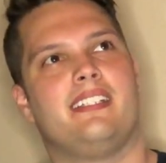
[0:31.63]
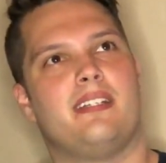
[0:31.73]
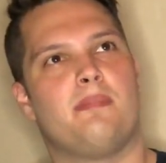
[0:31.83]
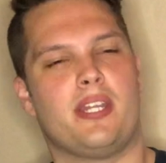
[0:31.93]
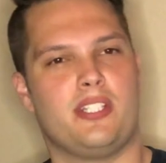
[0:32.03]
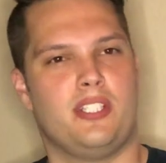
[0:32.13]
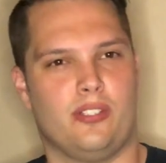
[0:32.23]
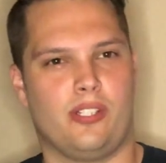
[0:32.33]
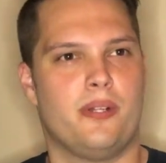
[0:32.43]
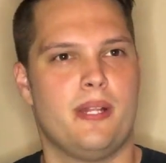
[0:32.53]
about a
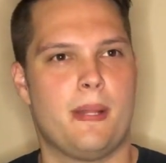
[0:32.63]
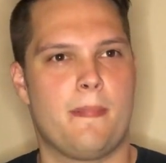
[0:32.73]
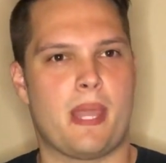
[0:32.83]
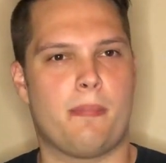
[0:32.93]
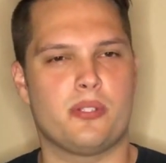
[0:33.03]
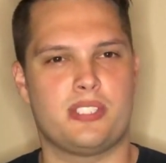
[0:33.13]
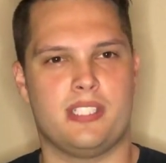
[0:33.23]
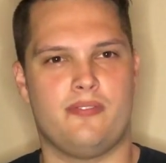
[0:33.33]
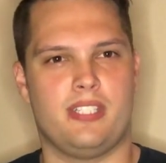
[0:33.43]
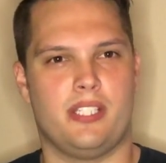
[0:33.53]
year ago, I posted a
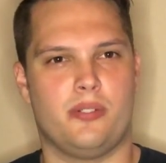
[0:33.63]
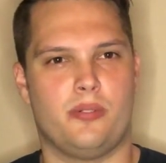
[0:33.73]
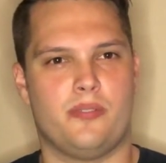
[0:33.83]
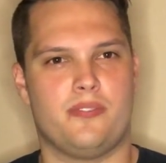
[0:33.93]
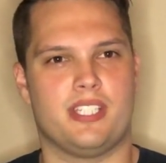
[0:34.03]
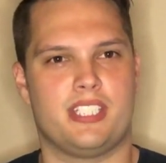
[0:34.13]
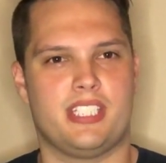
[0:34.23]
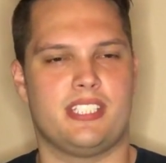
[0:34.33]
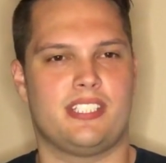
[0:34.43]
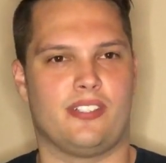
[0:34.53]
video of the
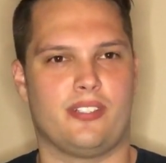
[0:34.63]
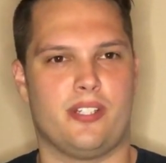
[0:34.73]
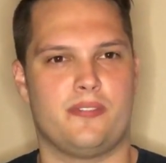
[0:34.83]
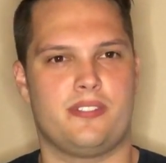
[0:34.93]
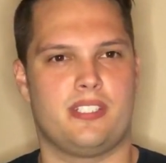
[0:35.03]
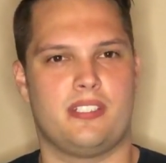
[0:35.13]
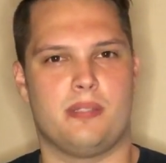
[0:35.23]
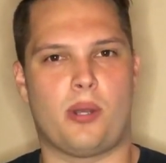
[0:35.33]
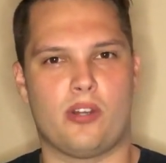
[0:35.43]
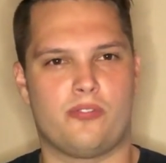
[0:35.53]
Sinister Gloves, the
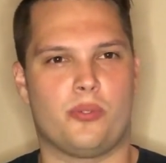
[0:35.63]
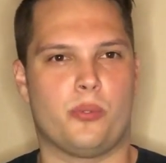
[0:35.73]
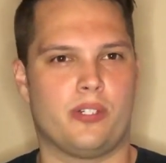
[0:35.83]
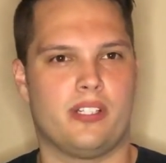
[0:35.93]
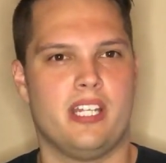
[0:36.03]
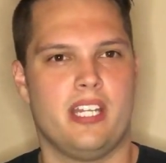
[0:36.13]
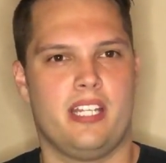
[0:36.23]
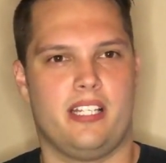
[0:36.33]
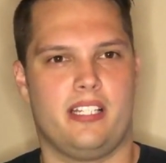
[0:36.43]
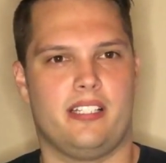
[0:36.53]
Part 4
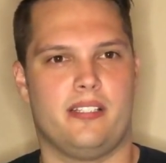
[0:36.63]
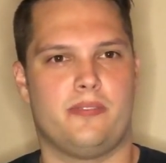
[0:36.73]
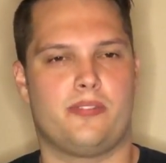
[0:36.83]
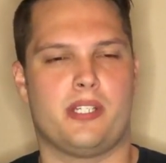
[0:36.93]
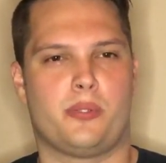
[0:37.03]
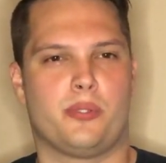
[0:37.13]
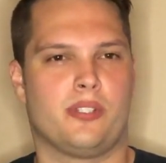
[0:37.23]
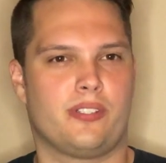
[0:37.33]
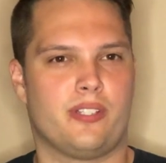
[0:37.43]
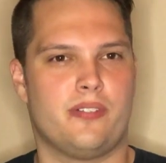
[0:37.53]
Freddy Krueger
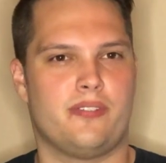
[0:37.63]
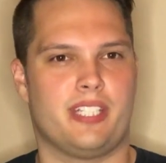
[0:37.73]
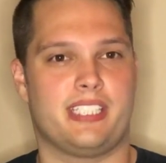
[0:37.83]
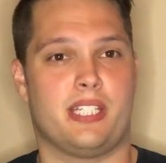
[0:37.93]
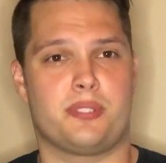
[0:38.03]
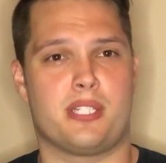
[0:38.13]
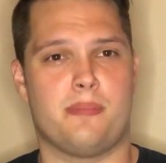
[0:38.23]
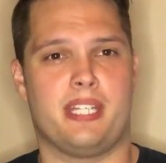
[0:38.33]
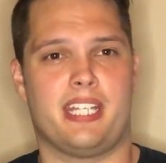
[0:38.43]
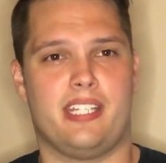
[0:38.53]
glove, and I said I was going to
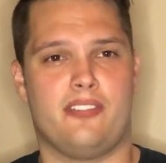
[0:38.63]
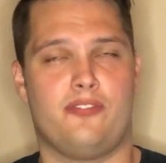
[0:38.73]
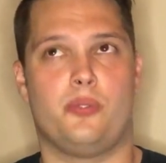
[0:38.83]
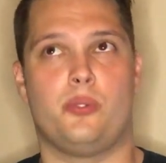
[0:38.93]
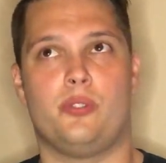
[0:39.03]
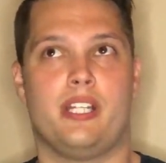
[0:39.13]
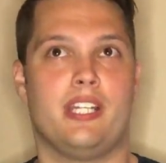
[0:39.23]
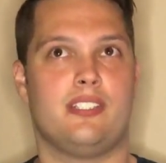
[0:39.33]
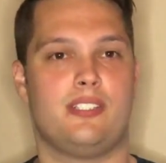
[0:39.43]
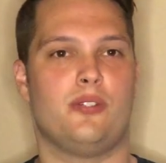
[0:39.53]
make a full
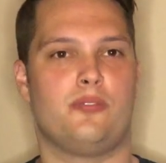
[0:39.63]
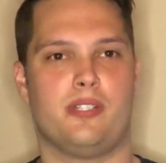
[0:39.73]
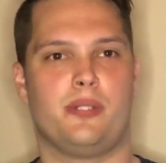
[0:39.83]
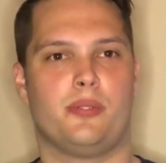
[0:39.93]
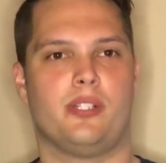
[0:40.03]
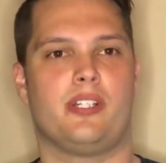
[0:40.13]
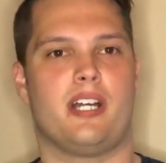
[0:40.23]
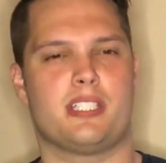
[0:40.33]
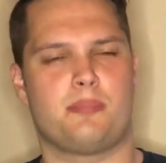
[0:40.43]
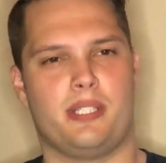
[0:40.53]
head-to-toe Freddy Krueger
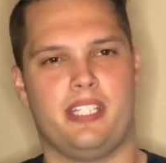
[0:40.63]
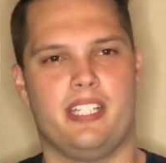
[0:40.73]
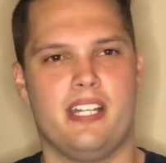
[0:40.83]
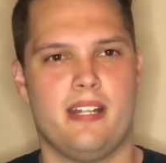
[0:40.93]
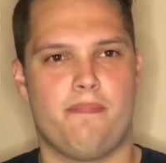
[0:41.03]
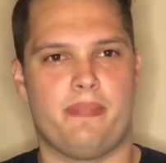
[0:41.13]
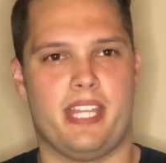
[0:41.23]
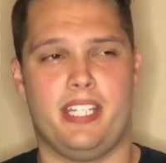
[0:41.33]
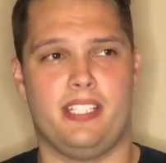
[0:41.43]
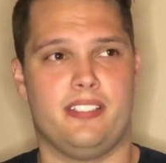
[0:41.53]
cosplay,
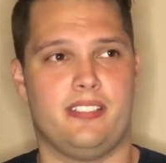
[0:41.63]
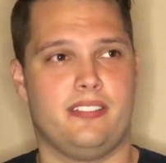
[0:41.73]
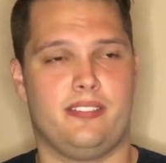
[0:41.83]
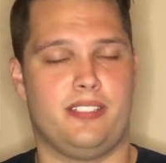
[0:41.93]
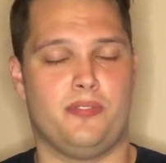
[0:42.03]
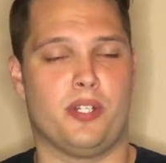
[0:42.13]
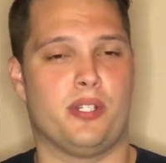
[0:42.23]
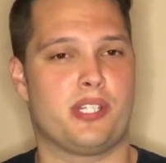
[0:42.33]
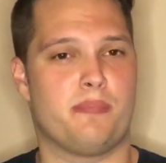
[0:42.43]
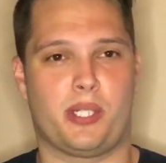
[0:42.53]
and you've heard
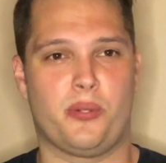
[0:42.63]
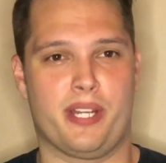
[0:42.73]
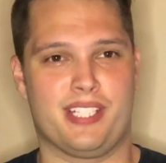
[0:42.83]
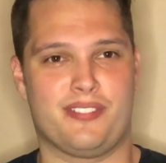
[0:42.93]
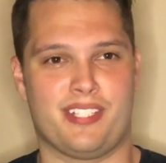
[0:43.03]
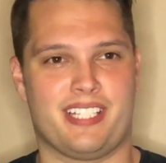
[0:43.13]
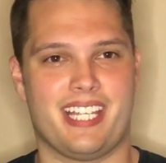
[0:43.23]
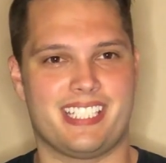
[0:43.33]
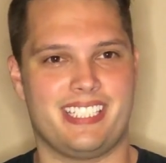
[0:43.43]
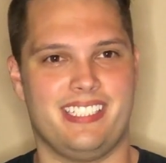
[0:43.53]
nothing but crickets for the
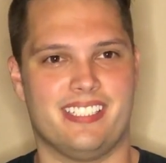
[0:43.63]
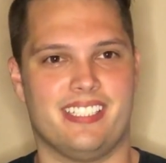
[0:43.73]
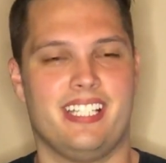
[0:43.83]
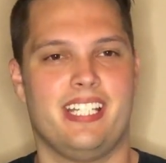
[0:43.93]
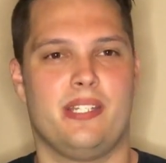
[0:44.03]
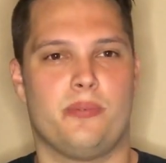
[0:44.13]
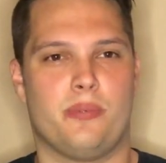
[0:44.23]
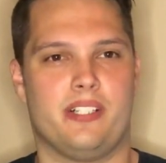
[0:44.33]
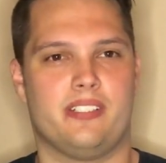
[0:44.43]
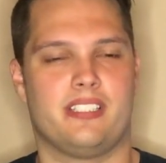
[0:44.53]
last year.
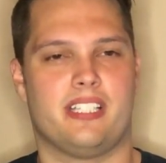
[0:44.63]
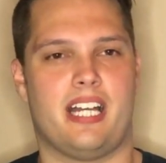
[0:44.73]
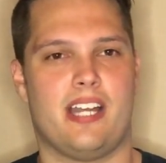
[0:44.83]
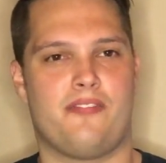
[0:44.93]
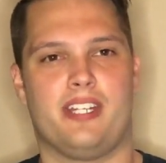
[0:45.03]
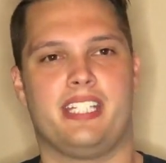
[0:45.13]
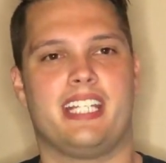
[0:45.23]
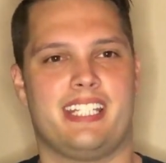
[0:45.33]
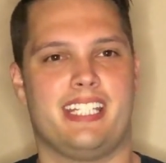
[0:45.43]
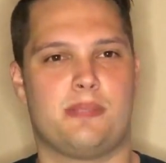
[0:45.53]
Well, I finally
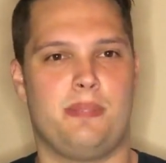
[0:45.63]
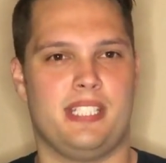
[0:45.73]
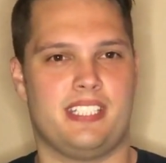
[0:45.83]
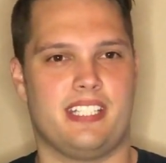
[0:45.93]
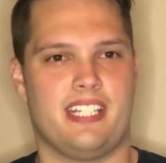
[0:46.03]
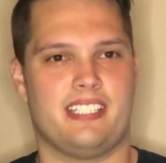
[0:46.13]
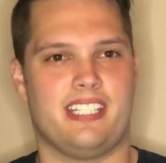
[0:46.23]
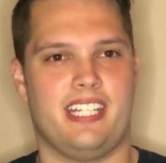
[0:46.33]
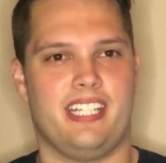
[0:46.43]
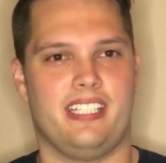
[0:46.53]
got the next piece to that
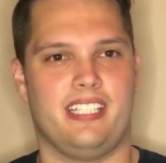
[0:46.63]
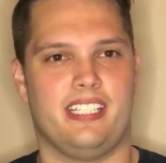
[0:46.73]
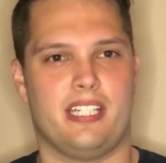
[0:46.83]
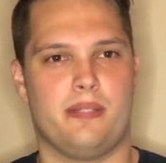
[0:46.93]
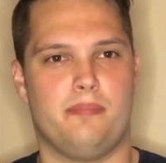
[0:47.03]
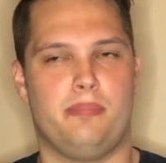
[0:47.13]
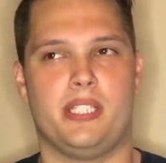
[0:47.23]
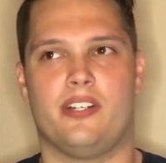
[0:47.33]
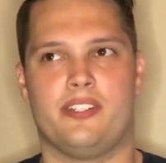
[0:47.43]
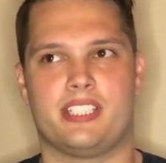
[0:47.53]
today, and I'm
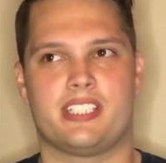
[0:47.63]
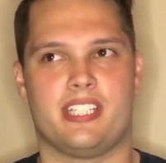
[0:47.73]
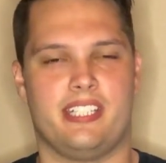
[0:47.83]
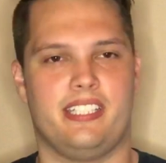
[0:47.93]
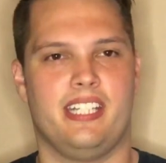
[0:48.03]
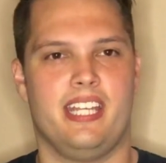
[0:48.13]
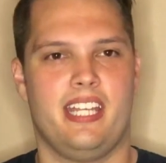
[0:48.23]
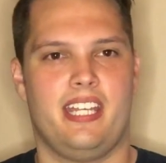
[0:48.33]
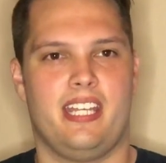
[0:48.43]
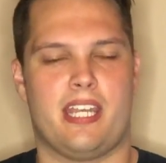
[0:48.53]
beyond excited.
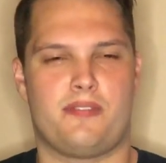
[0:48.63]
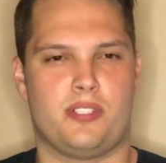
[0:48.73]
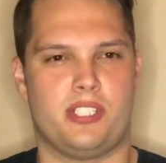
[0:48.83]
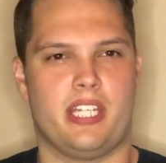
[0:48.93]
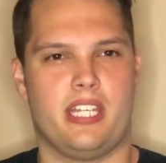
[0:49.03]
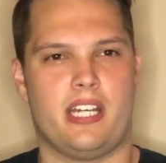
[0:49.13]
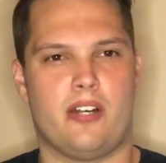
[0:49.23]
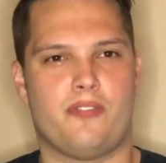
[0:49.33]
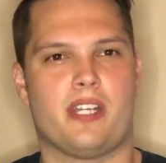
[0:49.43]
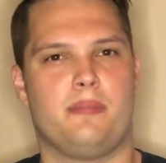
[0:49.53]
After today,
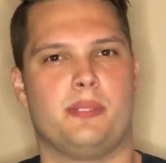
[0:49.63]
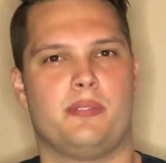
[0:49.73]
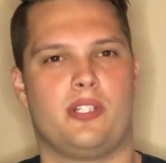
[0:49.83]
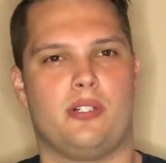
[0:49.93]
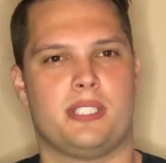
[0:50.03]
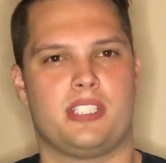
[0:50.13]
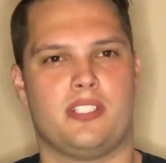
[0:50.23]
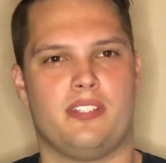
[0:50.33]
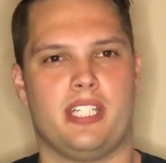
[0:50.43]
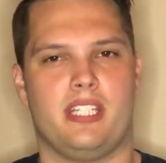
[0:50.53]
I'll finally be able to call
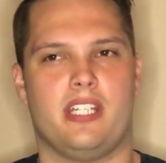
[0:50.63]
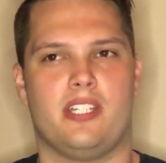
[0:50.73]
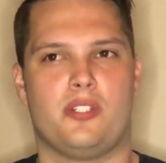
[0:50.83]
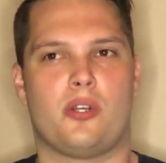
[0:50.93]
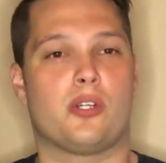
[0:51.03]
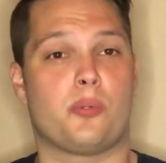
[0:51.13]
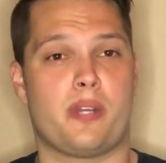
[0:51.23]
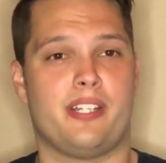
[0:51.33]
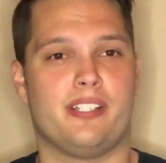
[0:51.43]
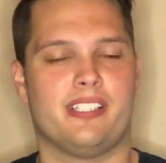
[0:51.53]
myself a
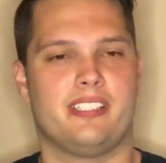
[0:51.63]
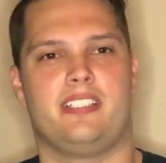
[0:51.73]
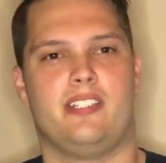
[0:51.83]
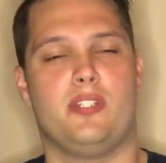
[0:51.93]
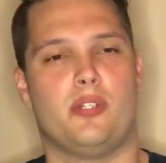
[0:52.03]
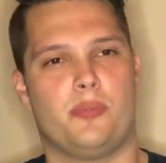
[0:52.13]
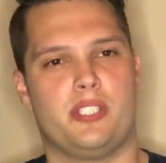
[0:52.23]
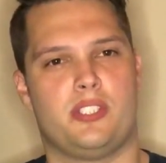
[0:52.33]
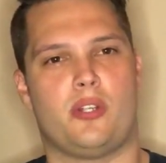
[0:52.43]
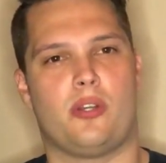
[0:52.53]
Darkrider. If you don't know
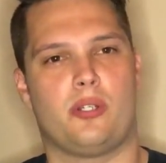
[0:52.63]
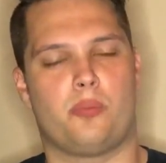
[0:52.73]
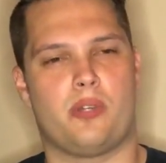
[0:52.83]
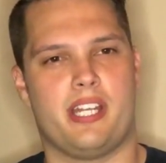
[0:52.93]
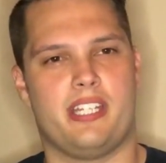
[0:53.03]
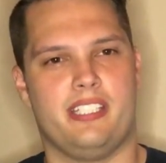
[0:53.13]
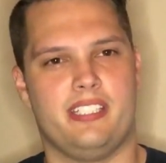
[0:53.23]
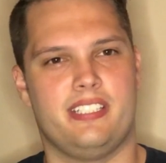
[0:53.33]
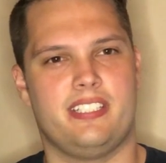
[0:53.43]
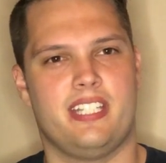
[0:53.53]
what Darkride
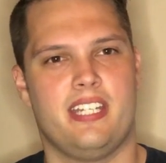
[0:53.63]
is,